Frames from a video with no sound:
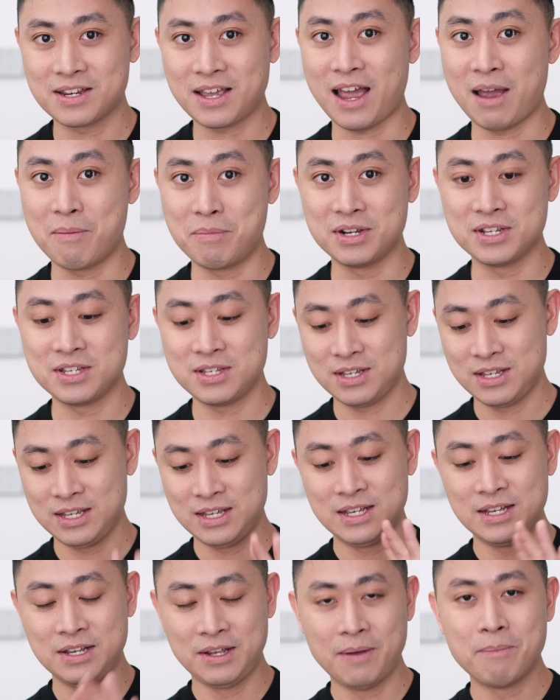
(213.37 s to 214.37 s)
cameras,
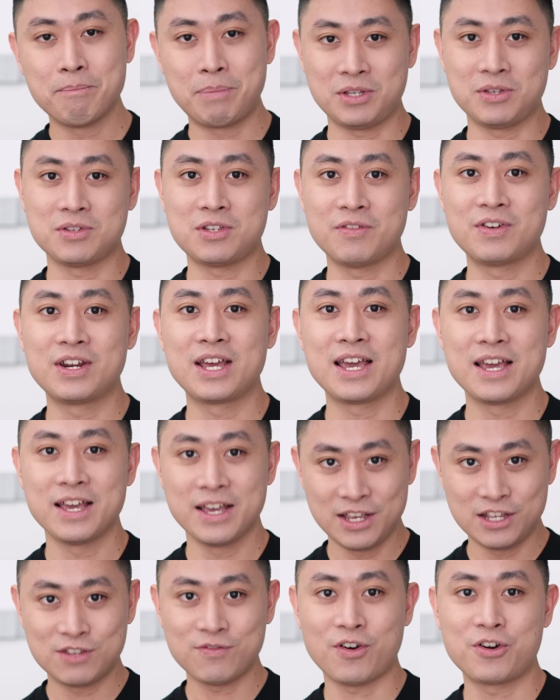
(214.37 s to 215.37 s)
Pixel
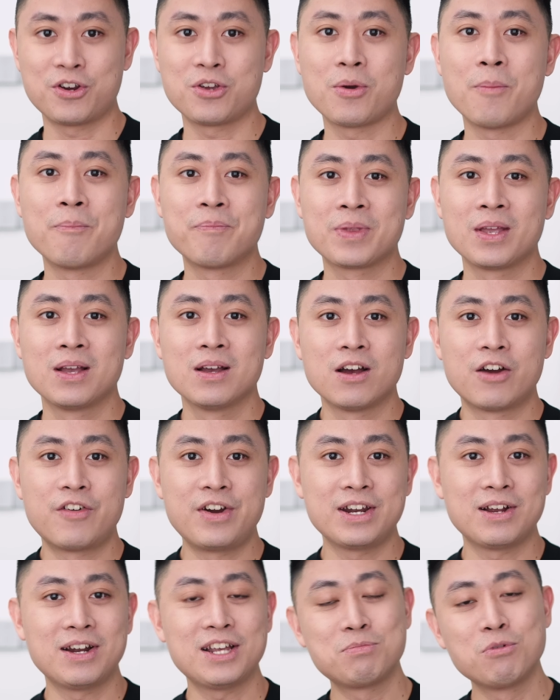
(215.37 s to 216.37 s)
7a is for you.
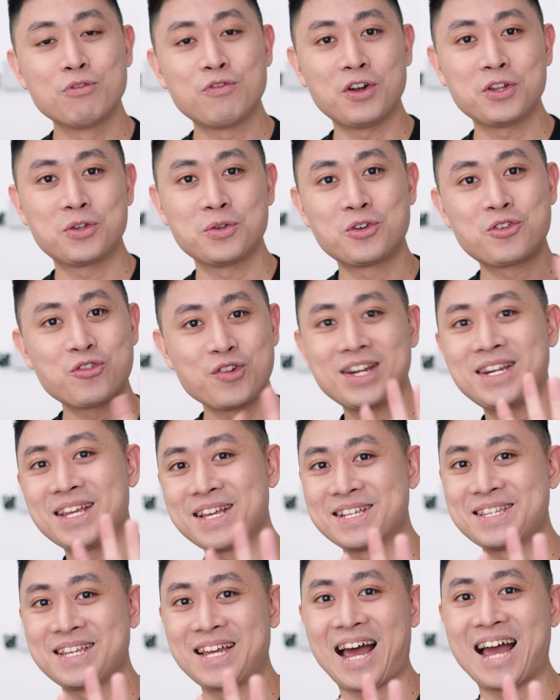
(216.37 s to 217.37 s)
Alright, now let's move on to 3
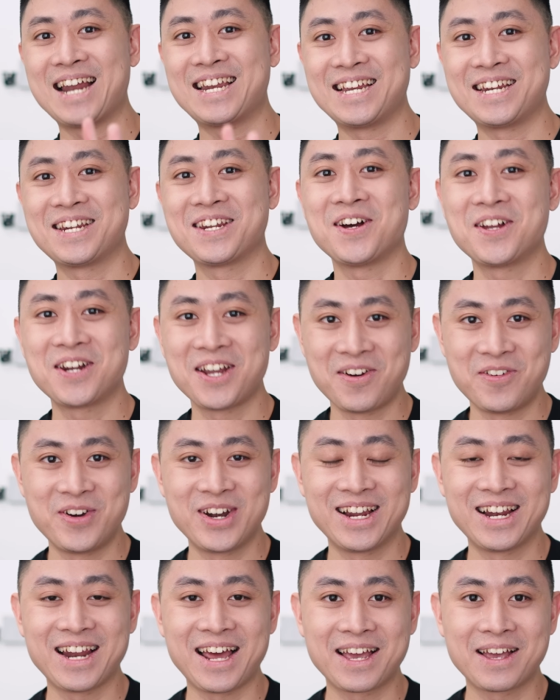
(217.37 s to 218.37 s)
things that I did not
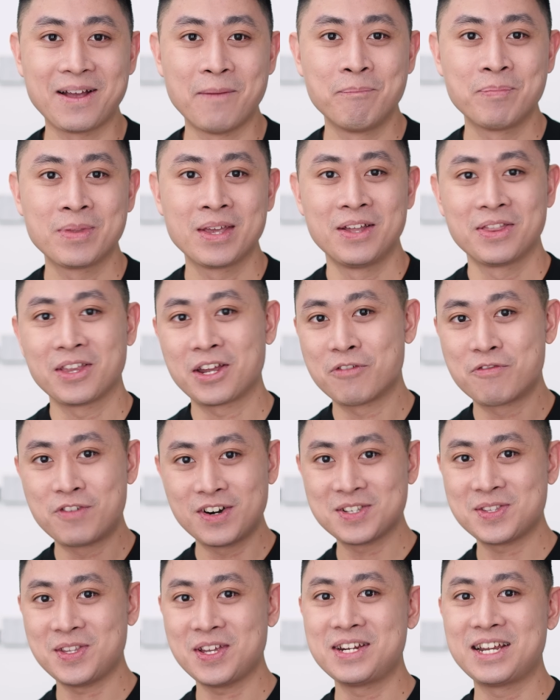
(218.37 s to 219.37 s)
really like. Now the
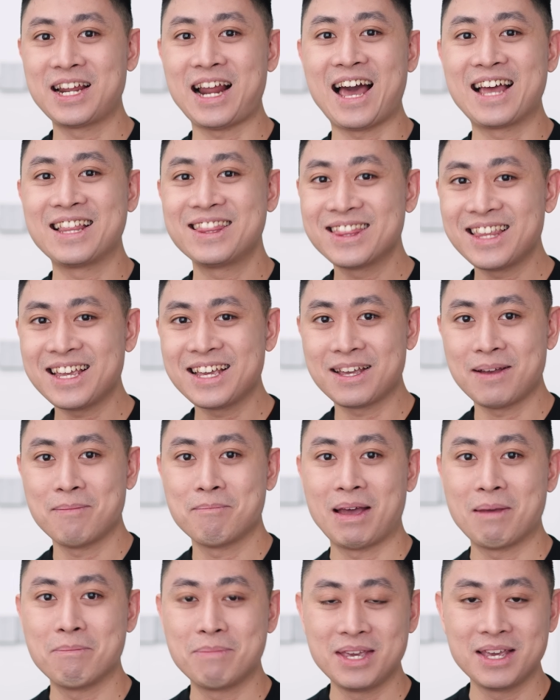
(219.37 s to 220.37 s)
first thing that I think
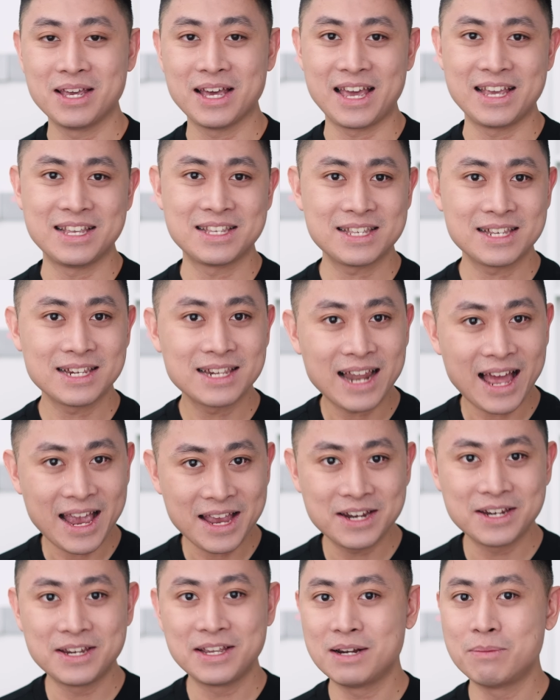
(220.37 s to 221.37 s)
might be a
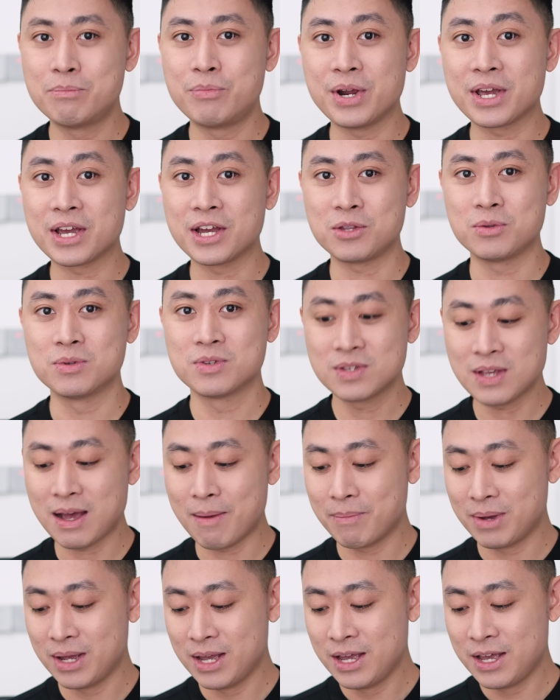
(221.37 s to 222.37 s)
slight deal breaker to
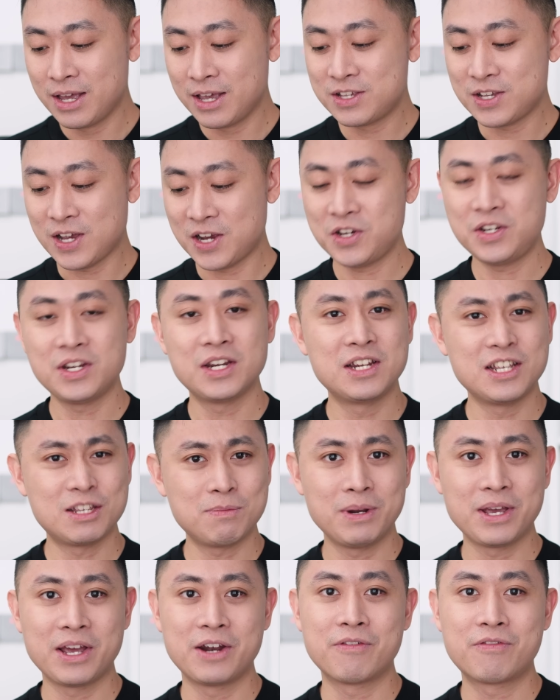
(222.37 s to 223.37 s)
some is actually the
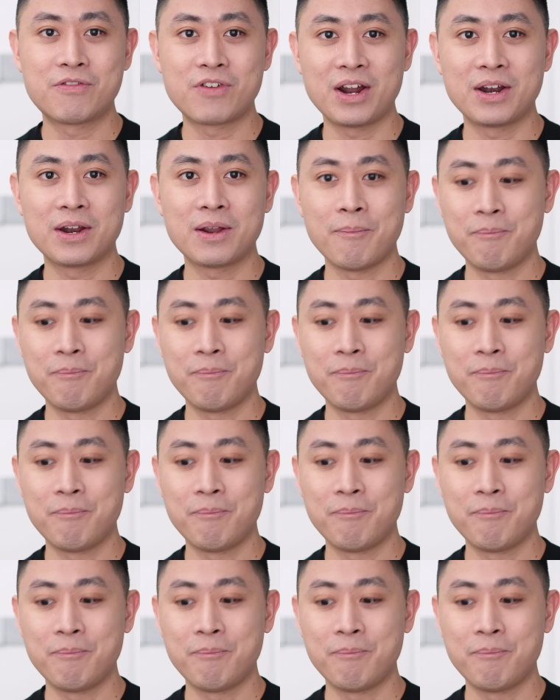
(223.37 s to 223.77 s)
display at the front.